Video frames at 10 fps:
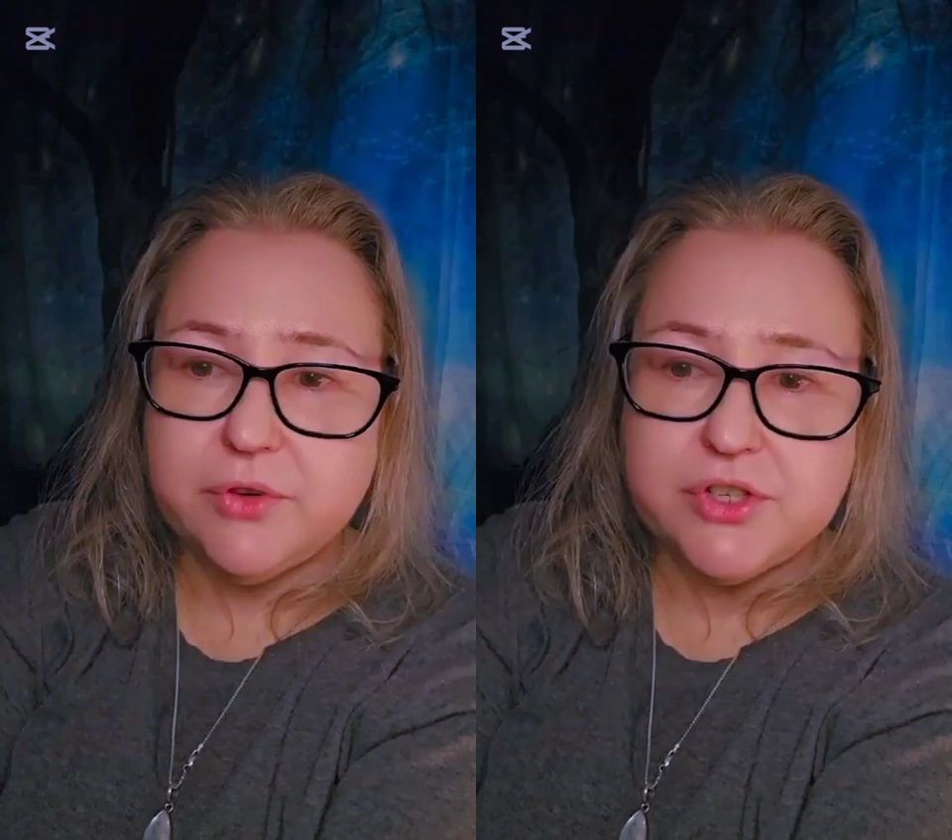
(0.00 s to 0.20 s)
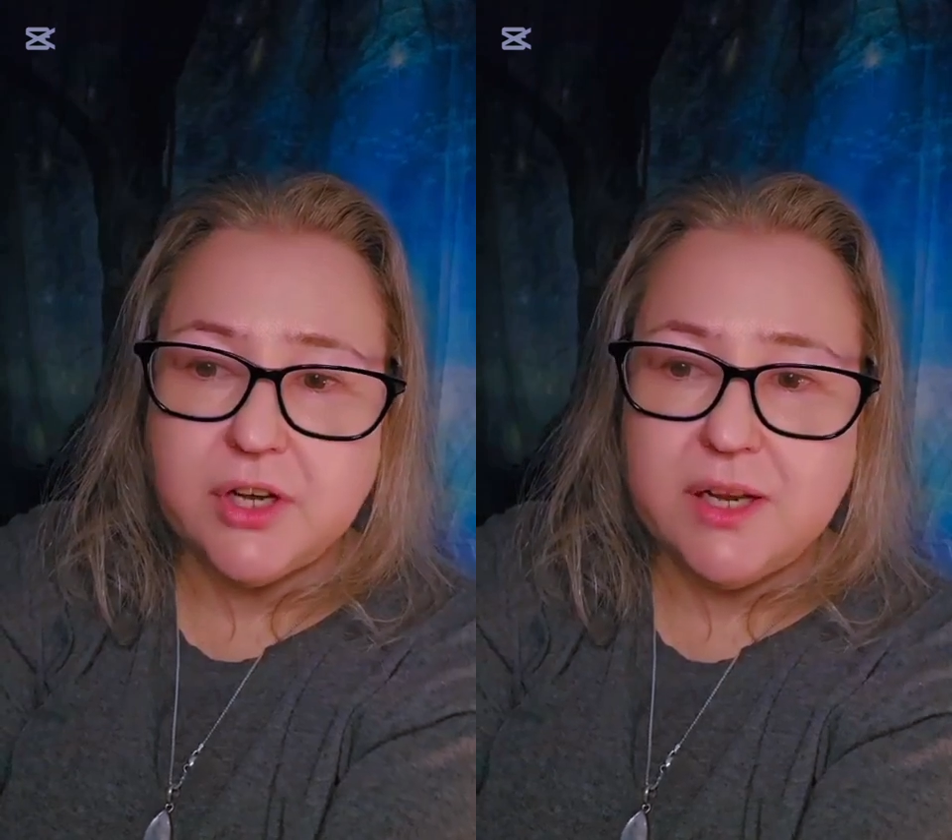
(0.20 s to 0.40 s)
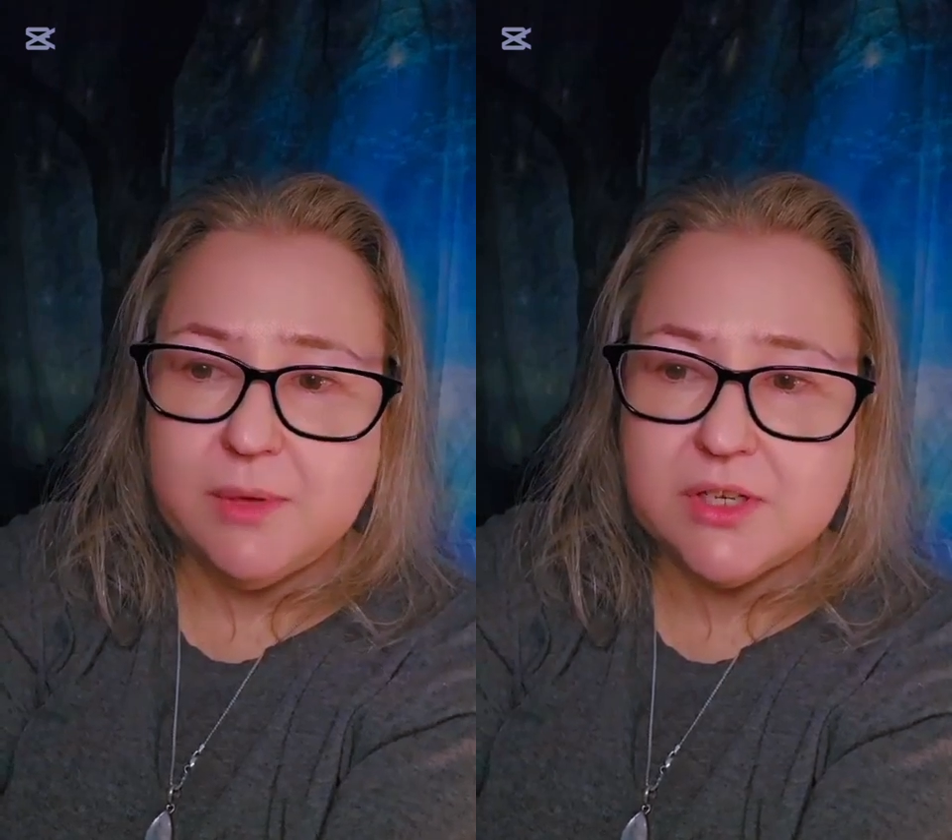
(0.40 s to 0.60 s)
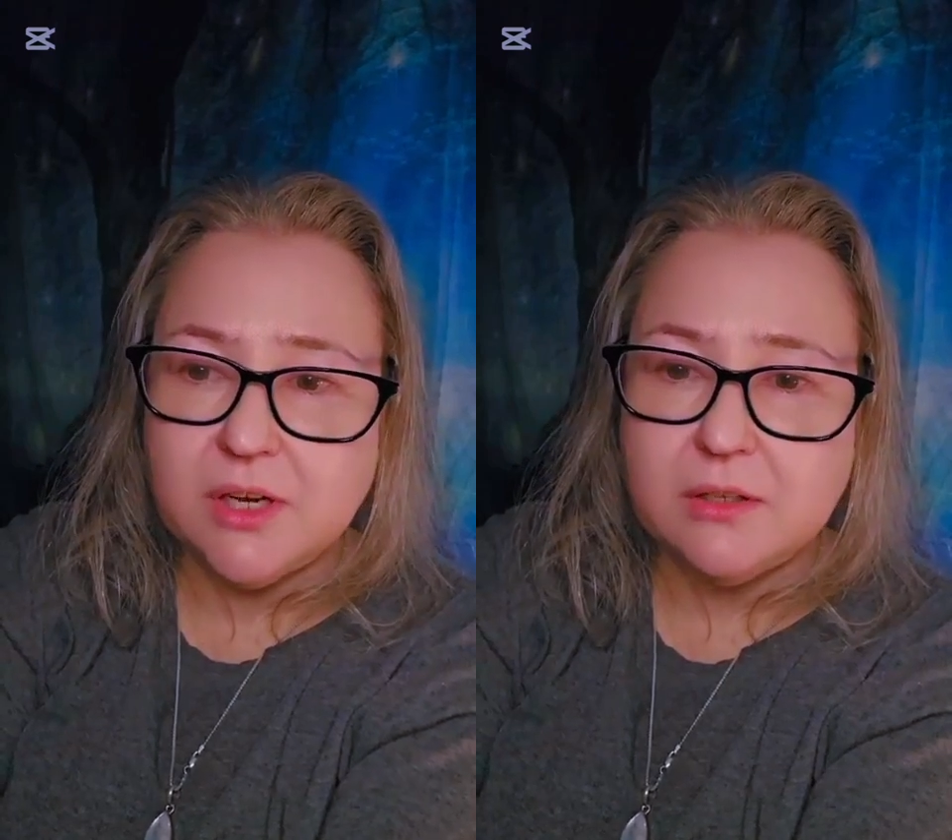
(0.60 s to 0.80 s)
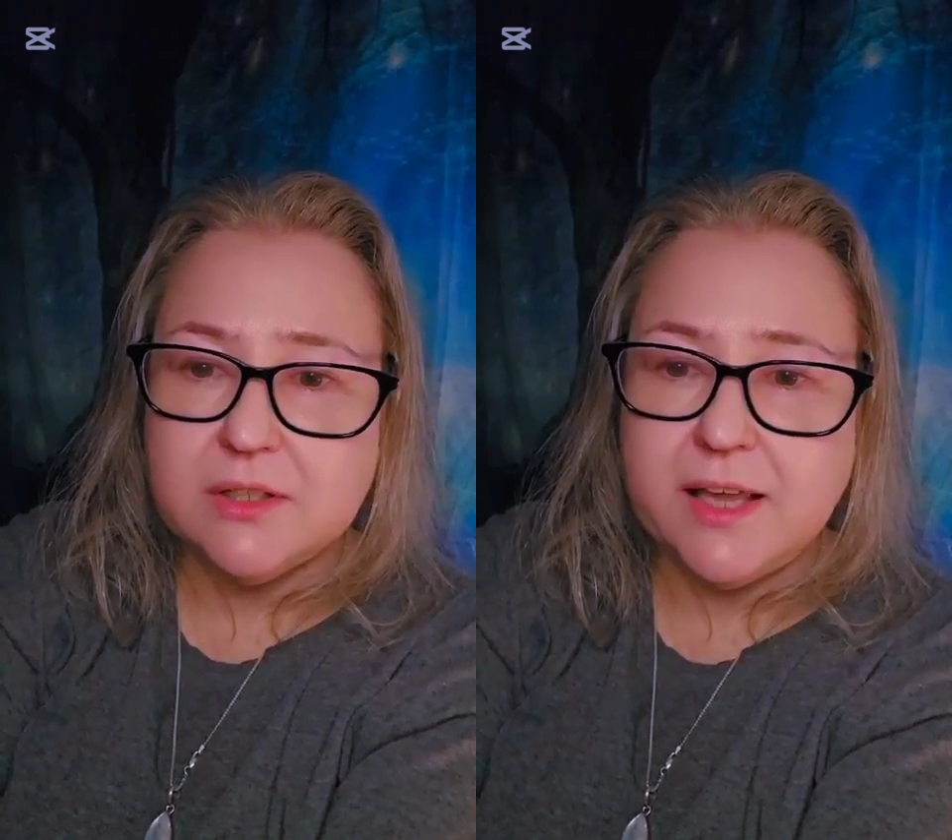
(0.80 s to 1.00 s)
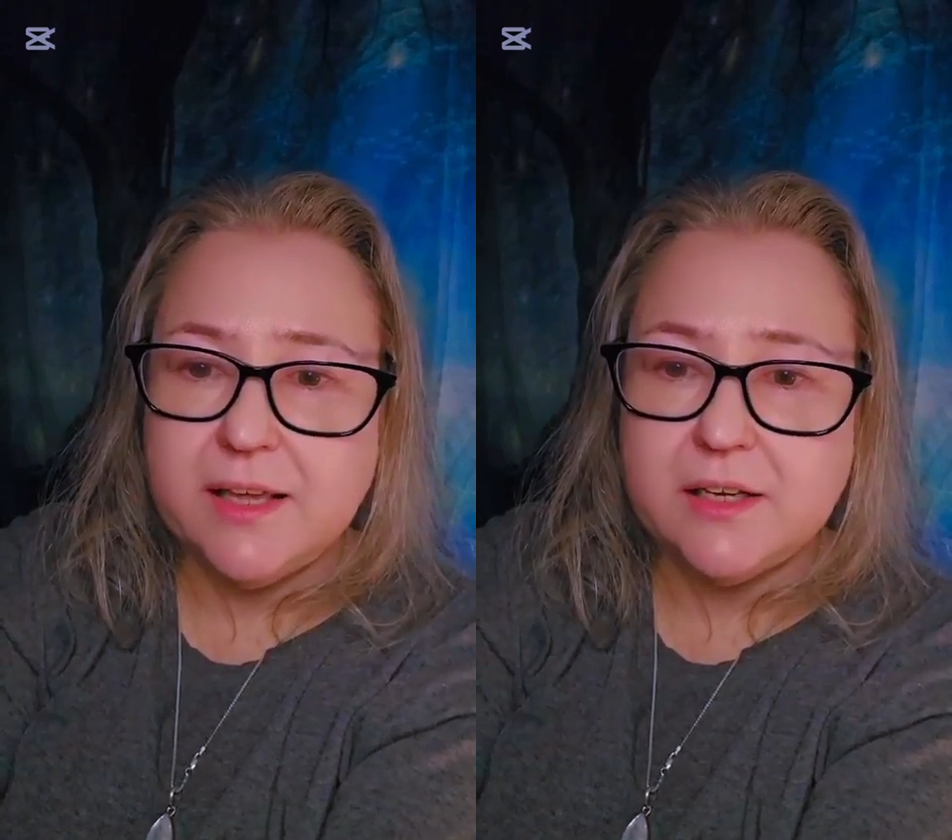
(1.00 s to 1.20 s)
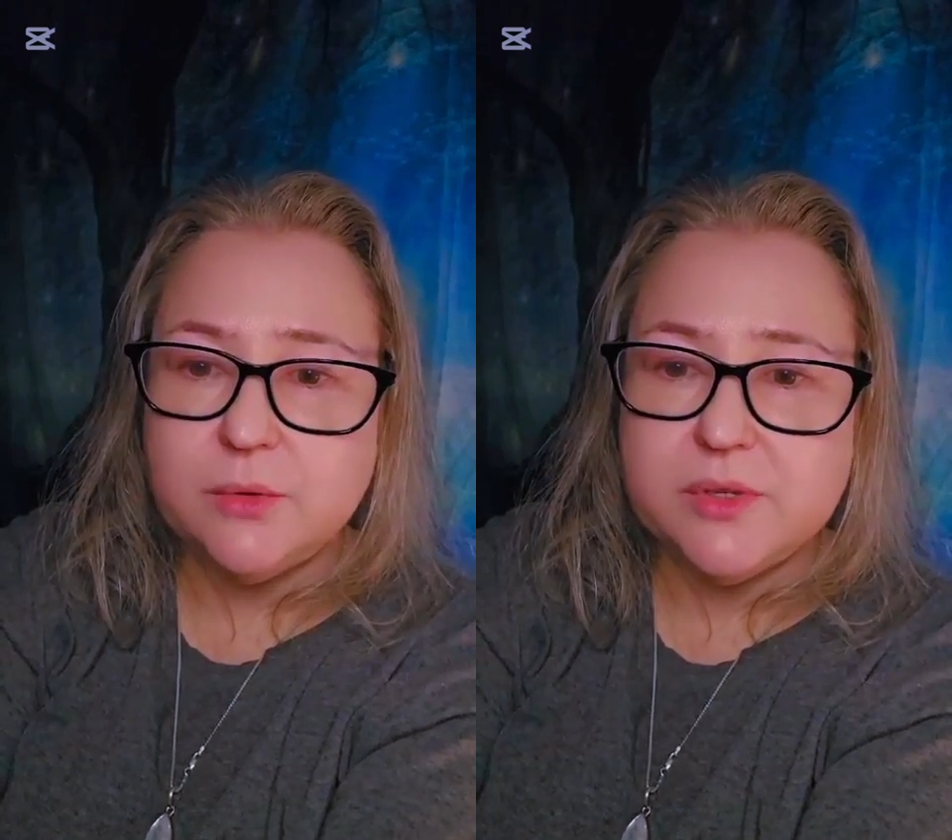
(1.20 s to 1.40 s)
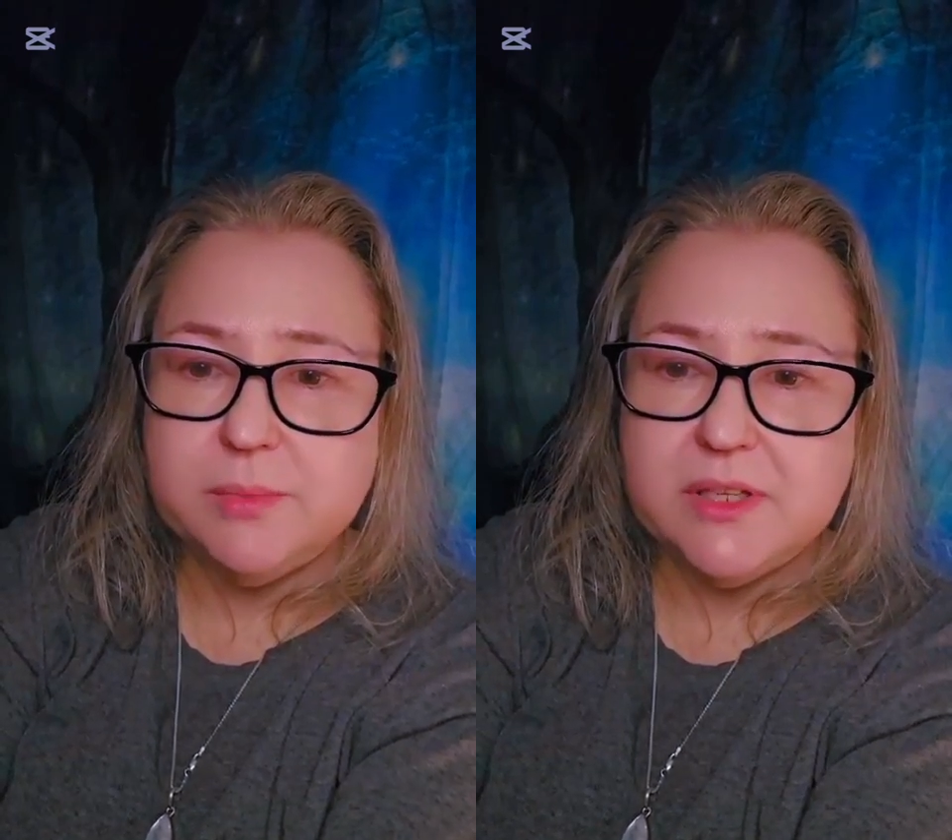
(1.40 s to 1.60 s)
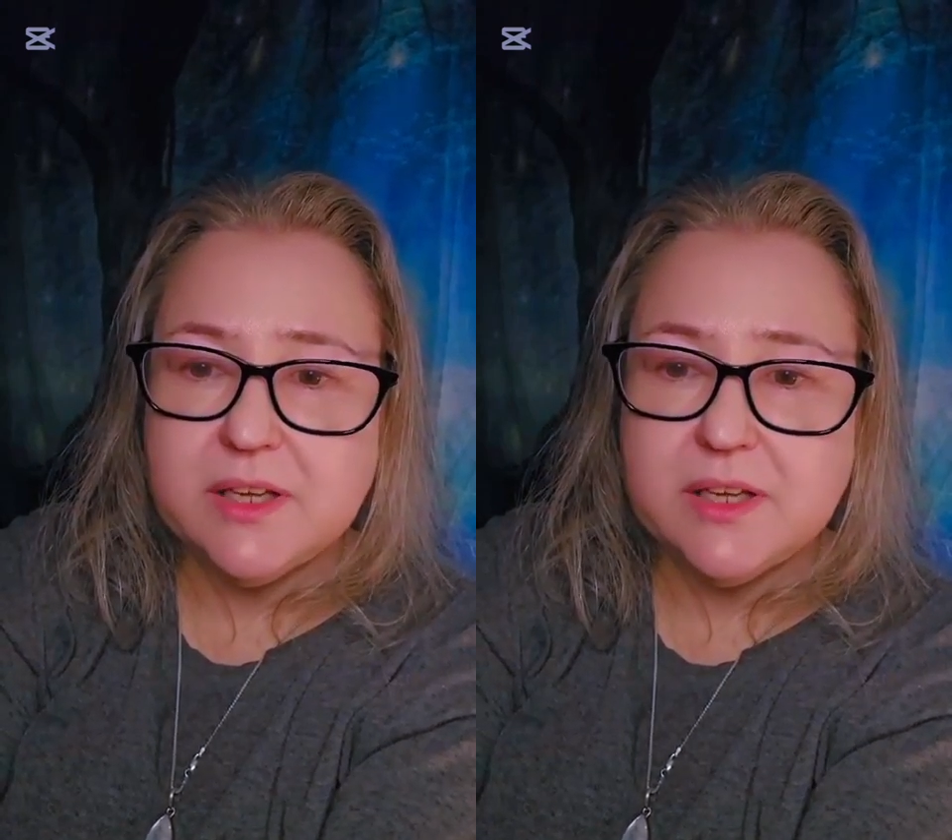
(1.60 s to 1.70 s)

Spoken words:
John A. MacDonald, Canada was the